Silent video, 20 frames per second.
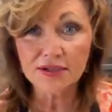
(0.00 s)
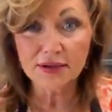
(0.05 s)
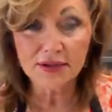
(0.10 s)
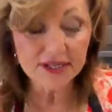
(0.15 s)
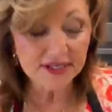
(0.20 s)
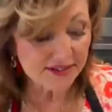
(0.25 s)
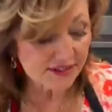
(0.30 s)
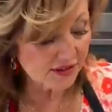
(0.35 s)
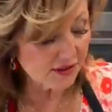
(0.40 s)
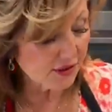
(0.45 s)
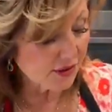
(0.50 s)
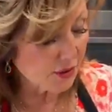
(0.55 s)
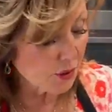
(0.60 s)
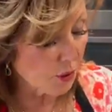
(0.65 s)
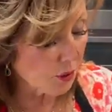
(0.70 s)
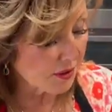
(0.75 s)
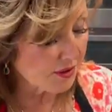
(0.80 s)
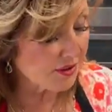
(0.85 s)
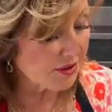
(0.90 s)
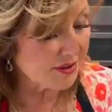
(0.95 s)
So these are your
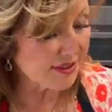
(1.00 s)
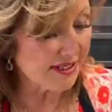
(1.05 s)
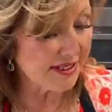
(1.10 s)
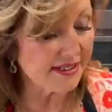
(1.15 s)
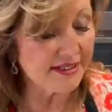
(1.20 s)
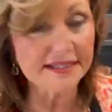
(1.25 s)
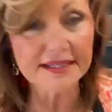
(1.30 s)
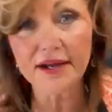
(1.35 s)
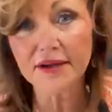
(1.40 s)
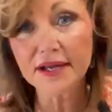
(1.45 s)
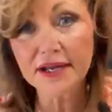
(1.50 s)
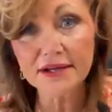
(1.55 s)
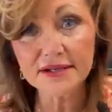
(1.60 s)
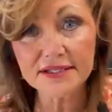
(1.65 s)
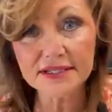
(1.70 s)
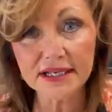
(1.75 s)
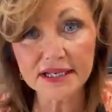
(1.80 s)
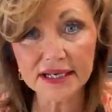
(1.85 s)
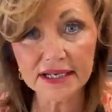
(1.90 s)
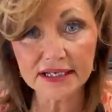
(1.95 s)
corn tortillas. Now
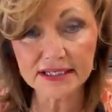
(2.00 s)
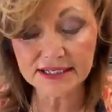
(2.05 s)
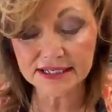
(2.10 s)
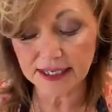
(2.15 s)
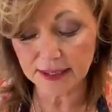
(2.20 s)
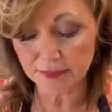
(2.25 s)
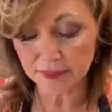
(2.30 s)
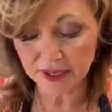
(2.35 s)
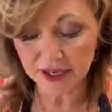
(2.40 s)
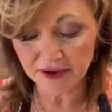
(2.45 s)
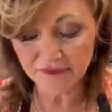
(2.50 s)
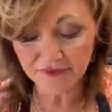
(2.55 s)
here's a little tip.